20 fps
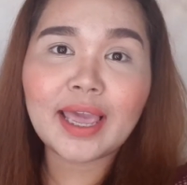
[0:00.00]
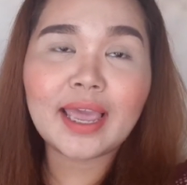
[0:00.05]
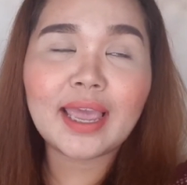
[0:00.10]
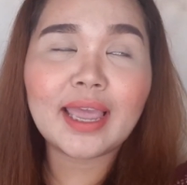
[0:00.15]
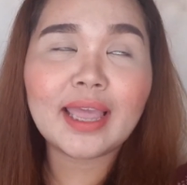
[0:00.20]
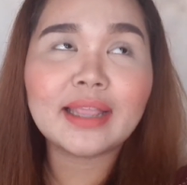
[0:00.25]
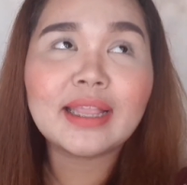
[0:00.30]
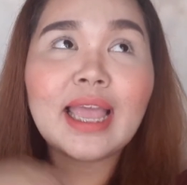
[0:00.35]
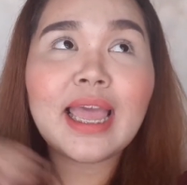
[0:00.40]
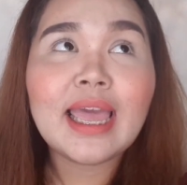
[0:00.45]

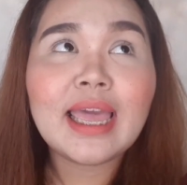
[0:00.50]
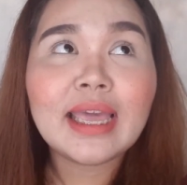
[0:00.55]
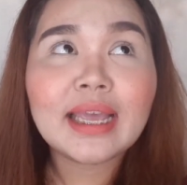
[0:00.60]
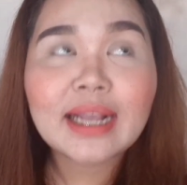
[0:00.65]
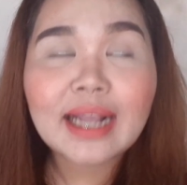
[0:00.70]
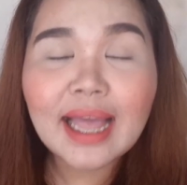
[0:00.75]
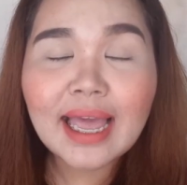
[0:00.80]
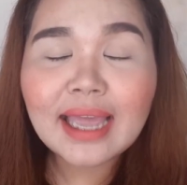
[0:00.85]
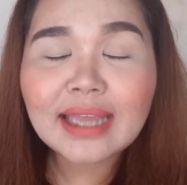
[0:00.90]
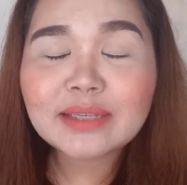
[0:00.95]
And,
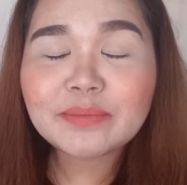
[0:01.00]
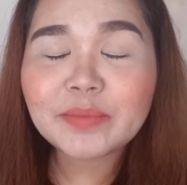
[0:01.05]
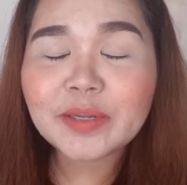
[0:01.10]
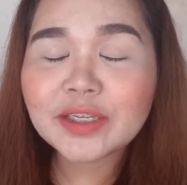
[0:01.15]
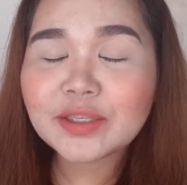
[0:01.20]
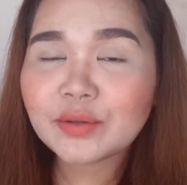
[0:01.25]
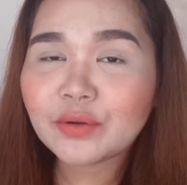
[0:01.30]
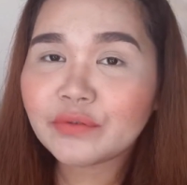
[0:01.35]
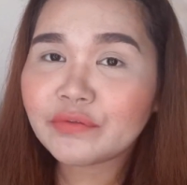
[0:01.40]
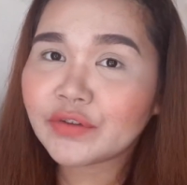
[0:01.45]
guys,
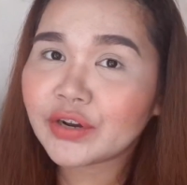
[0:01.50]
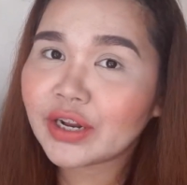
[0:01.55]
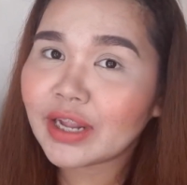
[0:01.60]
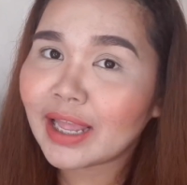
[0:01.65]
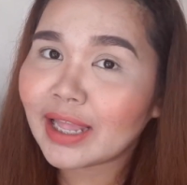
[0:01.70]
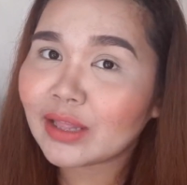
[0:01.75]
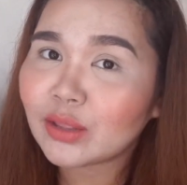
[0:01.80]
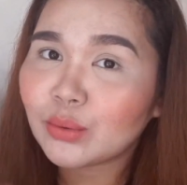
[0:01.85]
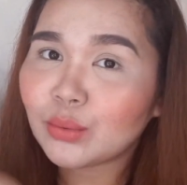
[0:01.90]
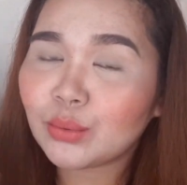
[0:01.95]
please don't
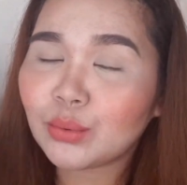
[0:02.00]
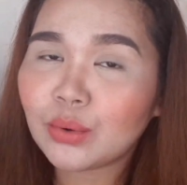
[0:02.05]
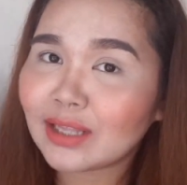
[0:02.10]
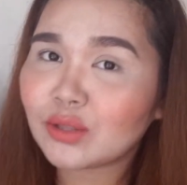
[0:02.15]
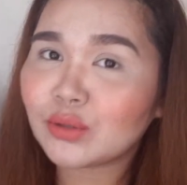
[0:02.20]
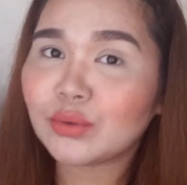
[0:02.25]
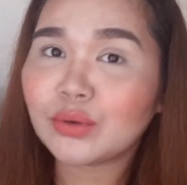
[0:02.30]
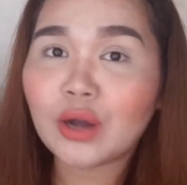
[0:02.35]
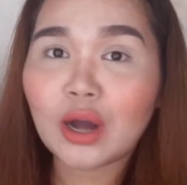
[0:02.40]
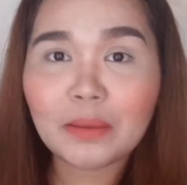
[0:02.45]
forget
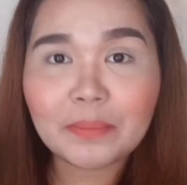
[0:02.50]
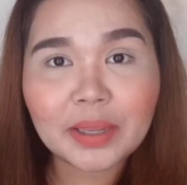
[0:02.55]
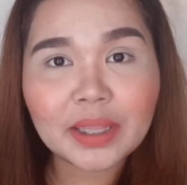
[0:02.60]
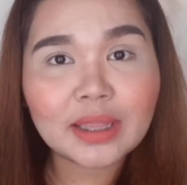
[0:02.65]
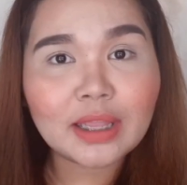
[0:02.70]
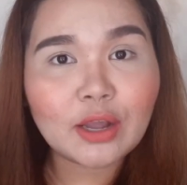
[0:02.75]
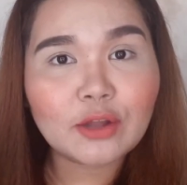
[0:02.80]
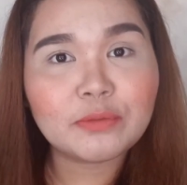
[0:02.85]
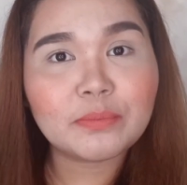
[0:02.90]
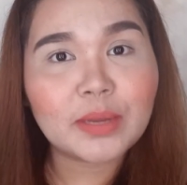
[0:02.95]
to
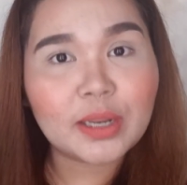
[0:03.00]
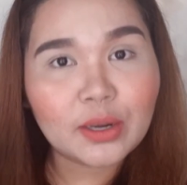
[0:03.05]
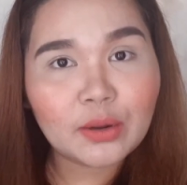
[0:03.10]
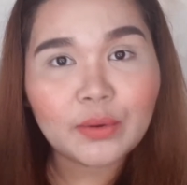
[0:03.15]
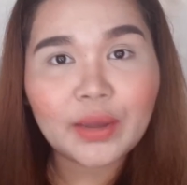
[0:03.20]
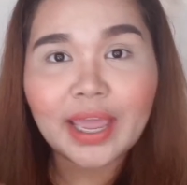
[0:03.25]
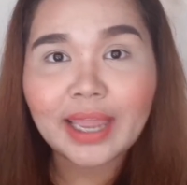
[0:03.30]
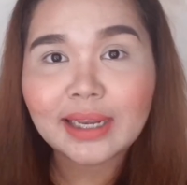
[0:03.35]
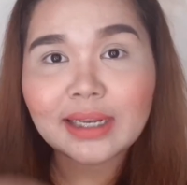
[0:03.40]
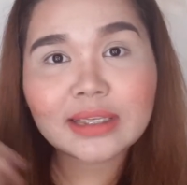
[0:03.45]
comment down
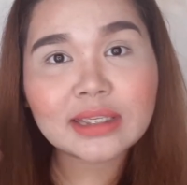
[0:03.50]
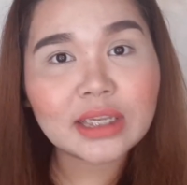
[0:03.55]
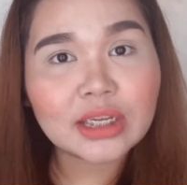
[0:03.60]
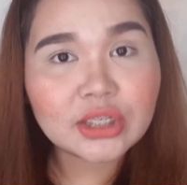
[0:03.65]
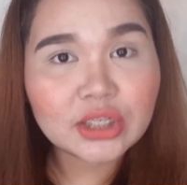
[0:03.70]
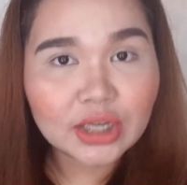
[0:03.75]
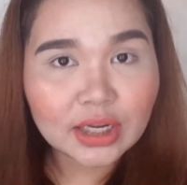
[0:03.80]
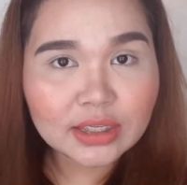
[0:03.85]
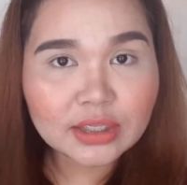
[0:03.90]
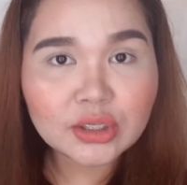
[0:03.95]
below any
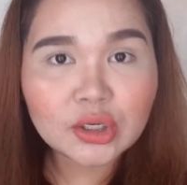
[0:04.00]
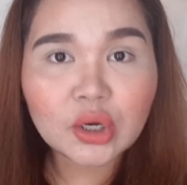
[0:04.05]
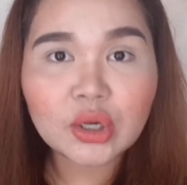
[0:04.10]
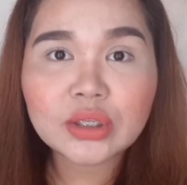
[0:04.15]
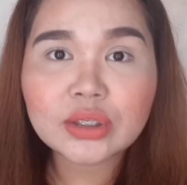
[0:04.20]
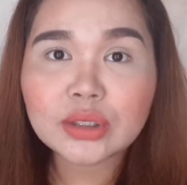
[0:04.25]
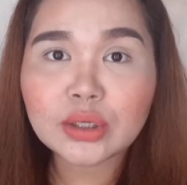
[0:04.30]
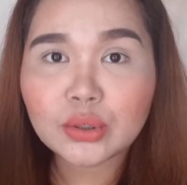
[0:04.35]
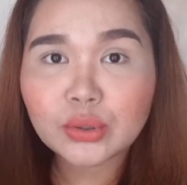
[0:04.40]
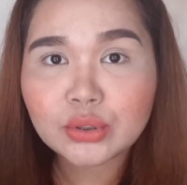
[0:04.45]

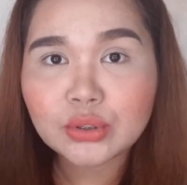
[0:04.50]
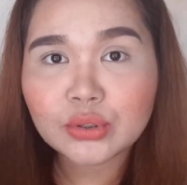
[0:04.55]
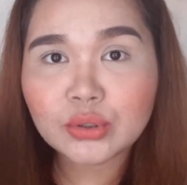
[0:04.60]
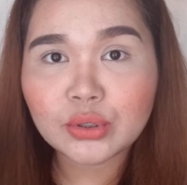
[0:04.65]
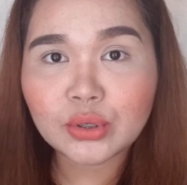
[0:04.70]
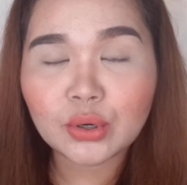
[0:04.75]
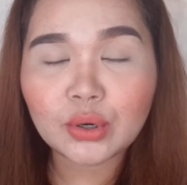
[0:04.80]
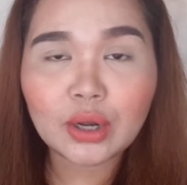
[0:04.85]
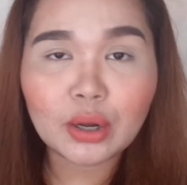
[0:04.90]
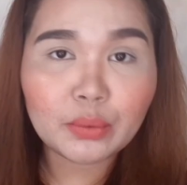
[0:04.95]
suggestions na
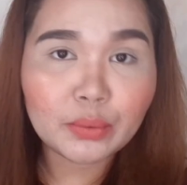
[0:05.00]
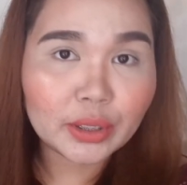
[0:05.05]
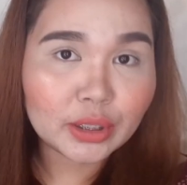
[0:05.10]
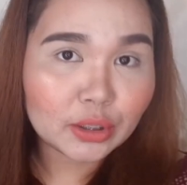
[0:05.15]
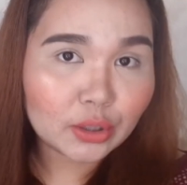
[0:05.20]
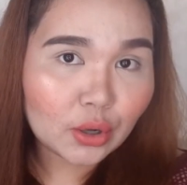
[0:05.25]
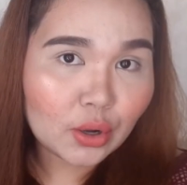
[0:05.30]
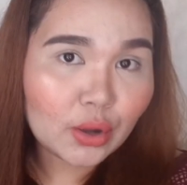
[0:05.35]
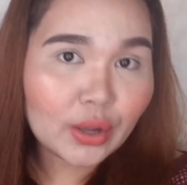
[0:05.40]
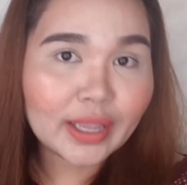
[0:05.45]
gusto nyong
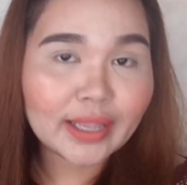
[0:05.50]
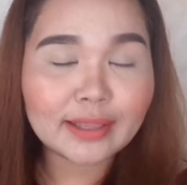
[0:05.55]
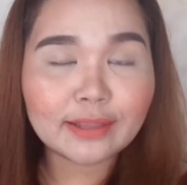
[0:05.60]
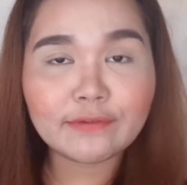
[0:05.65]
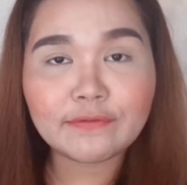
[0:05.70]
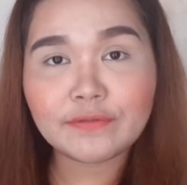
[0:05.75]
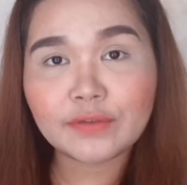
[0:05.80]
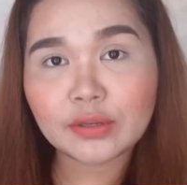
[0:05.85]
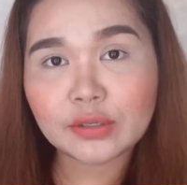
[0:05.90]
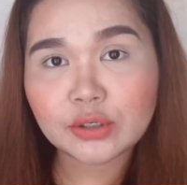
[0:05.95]
gawin ko
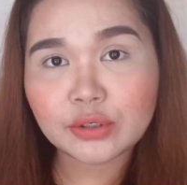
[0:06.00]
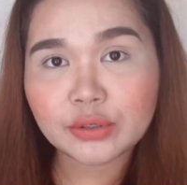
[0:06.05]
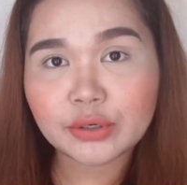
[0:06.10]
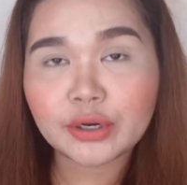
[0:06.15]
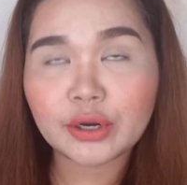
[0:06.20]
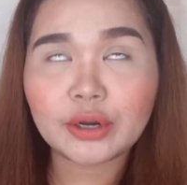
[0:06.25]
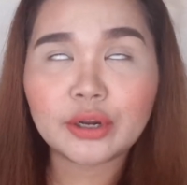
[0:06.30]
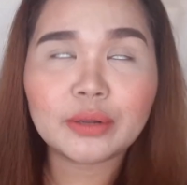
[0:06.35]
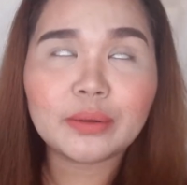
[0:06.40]
in the future.